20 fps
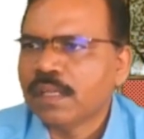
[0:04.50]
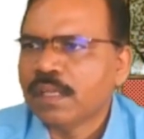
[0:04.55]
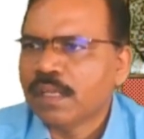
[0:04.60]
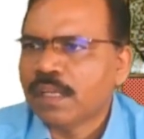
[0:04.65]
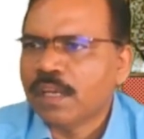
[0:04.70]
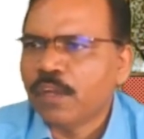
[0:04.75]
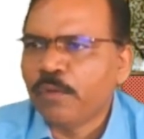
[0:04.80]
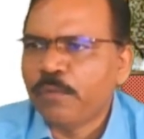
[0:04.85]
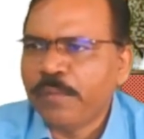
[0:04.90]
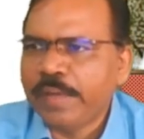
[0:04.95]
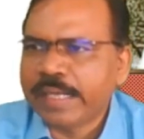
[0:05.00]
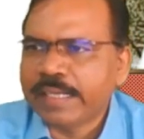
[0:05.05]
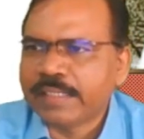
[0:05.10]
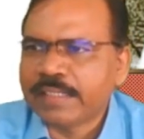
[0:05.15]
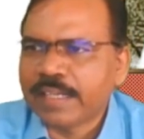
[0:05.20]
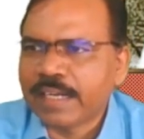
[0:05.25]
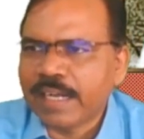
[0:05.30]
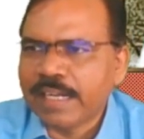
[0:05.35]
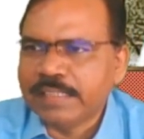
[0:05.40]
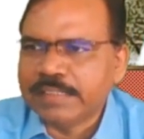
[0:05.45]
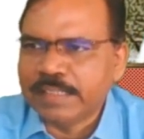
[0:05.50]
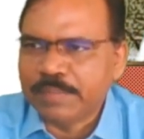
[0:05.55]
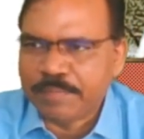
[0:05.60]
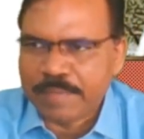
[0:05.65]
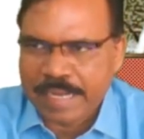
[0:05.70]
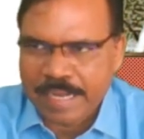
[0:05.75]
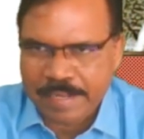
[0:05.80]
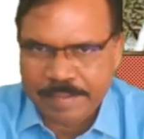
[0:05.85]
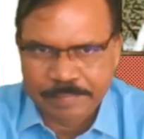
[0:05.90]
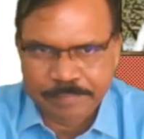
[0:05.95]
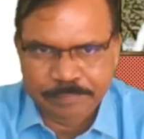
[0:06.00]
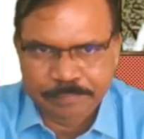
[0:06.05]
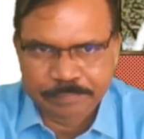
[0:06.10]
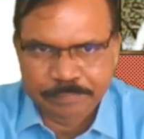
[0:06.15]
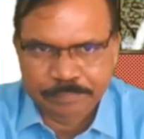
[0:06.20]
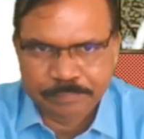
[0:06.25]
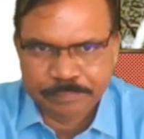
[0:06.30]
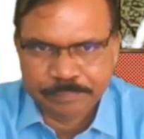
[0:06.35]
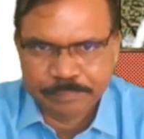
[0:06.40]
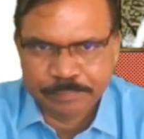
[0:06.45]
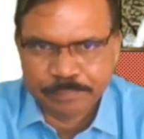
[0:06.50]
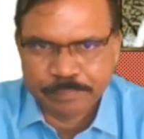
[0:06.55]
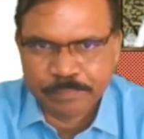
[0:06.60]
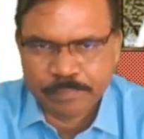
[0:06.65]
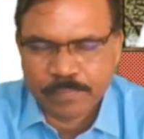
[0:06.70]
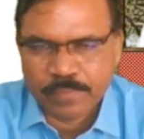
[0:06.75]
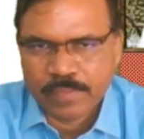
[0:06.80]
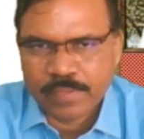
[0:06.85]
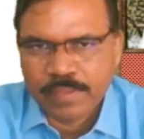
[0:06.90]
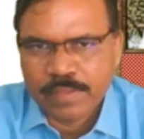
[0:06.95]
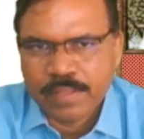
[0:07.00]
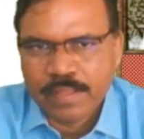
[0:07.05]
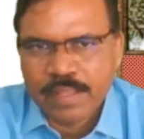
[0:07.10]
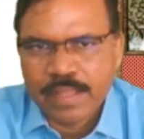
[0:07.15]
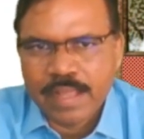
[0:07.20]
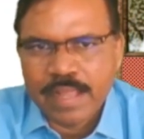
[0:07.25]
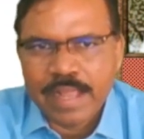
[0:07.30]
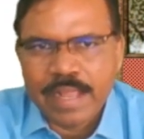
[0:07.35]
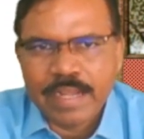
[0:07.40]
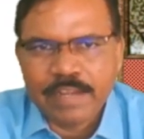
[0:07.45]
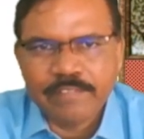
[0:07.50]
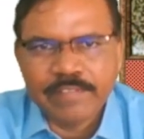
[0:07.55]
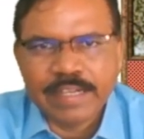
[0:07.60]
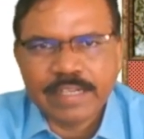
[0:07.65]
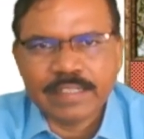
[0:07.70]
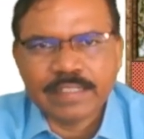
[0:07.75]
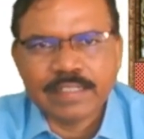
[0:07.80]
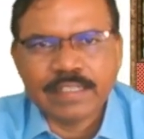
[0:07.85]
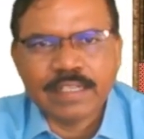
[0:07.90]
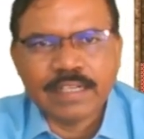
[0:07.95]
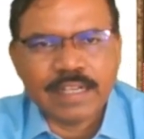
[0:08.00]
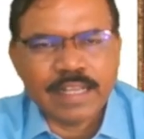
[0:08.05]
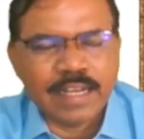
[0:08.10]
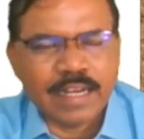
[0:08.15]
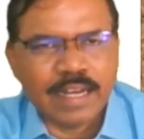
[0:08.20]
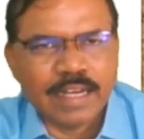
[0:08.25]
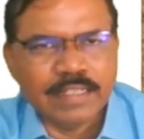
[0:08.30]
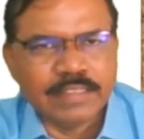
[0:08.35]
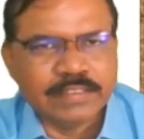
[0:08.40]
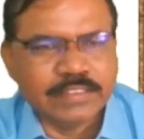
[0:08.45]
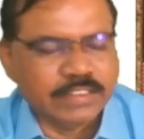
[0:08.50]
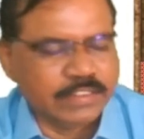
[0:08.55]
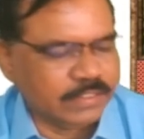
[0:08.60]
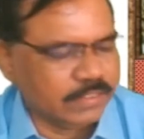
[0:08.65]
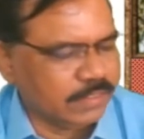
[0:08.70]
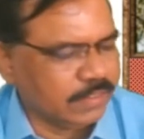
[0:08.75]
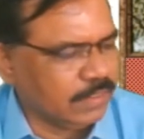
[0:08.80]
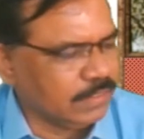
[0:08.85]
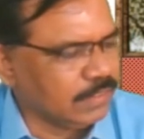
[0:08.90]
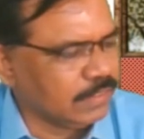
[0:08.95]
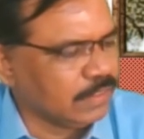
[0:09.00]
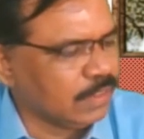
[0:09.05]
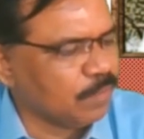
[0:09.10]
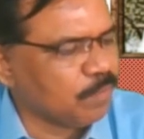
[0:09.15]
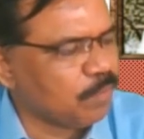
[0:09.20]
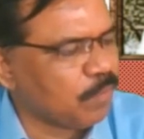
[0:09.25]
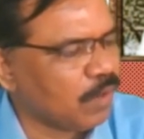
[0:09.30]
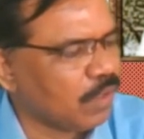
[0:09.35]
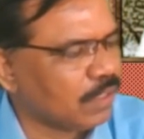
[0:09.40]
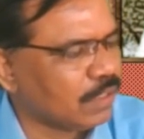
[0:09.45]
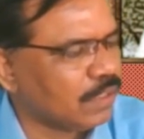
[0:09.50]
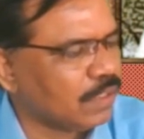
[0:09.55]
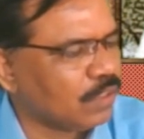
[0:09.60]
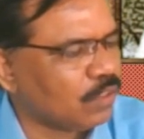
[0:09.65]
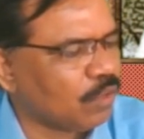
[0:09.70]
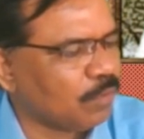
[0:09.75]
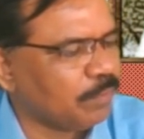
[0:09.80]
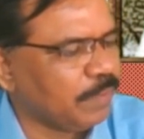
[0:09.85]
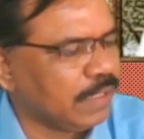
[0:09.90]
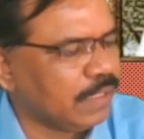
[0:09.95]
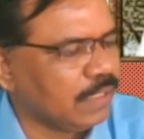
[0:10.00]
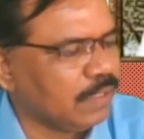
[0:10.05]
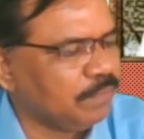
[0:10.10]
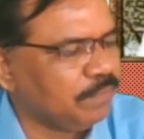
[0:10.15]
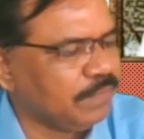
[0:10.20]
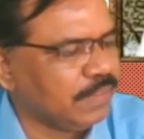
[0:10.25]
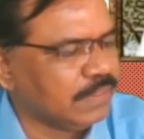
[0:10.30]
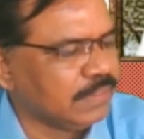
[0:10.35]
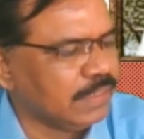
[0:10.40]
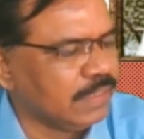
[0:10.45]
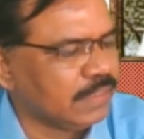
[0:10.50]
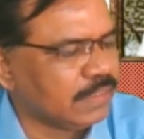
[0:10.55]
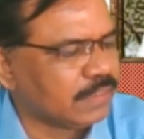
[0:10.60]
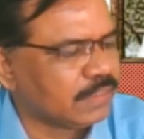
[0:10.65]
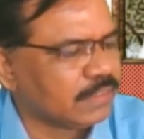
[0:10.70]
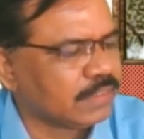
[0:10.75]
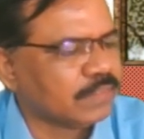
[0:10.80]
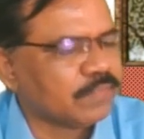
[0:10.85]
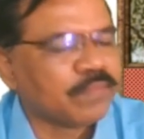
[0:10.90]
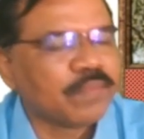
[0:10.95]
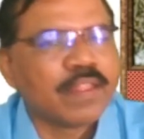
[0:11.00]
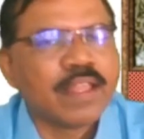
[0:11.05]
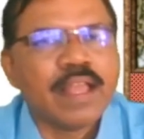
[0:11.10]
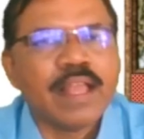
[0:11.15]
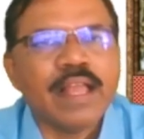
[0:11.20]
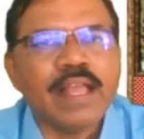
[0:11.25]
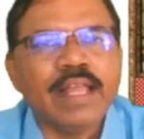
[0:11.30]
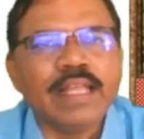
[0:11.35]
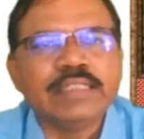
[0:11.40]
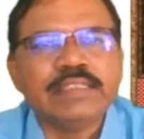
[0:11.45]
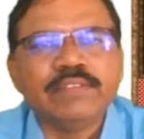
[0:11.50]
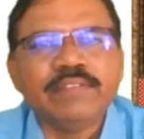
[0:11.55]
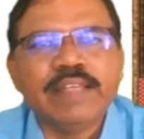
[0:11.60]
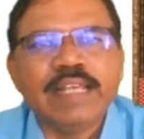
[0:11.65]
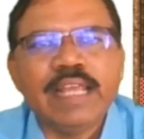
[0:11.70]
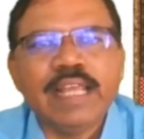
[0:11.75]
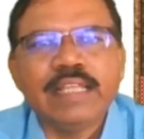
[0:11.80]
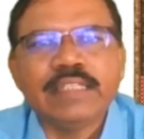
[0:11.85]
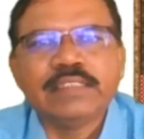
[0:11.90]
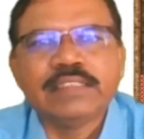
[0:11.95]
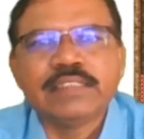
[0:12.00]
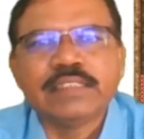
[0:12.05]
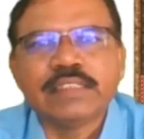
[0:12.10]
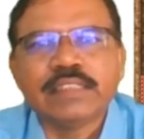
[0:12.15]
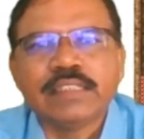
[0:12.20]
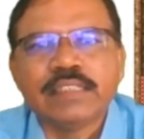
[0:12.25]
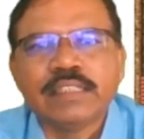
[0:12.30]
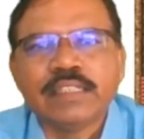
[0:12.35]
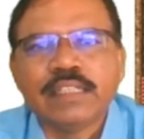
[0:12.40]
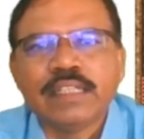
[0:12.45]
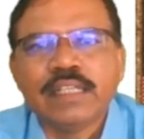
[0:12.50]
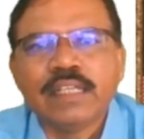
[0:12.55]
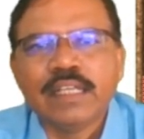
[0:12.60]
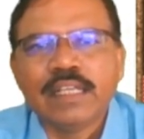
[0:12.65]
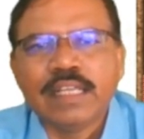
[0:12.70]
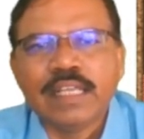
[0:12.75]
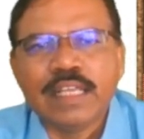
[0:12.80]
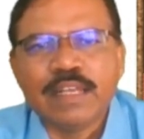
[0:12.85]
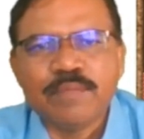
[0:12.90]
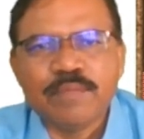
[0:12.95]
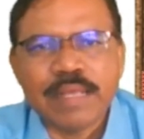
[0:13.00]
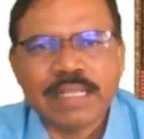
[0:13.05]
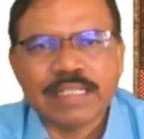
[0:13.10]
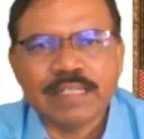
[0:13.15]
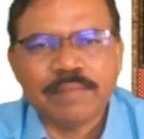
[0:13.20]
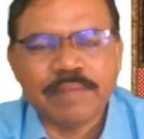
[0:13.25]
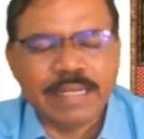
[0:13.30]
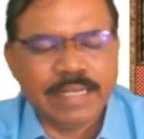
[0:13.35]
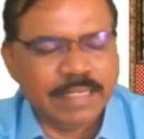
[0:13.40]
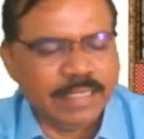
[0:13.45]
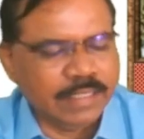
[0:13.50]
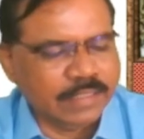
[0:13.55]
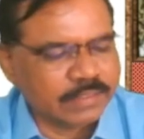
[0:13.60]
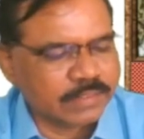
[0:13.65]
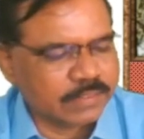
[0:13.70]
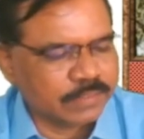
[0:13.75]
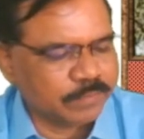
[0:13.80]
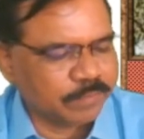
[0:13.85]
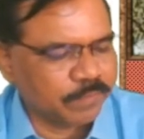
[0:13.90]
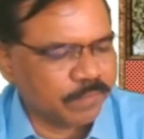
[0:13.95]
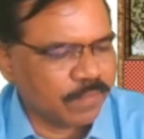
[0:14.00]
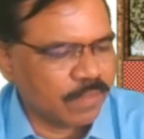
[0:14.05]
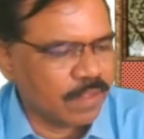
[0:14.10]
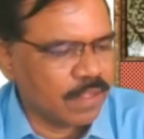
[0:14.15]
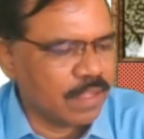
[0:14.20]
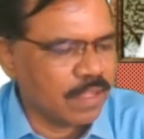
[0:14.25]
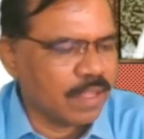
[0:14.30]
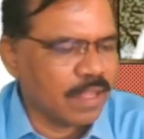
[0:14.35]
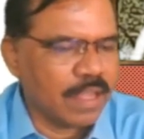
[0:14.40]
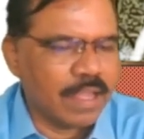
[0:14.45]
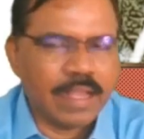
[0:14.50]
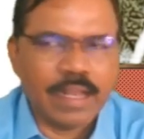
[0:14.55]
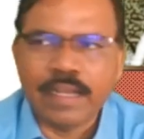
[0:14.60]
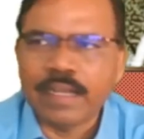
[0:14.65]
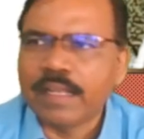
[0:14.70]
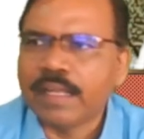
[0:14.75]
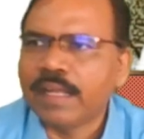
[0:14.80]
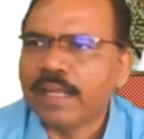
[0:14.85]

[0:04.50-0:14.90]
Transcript: Now vector algebra and vector analysis. This is important topic in physics as well as in mathematics, and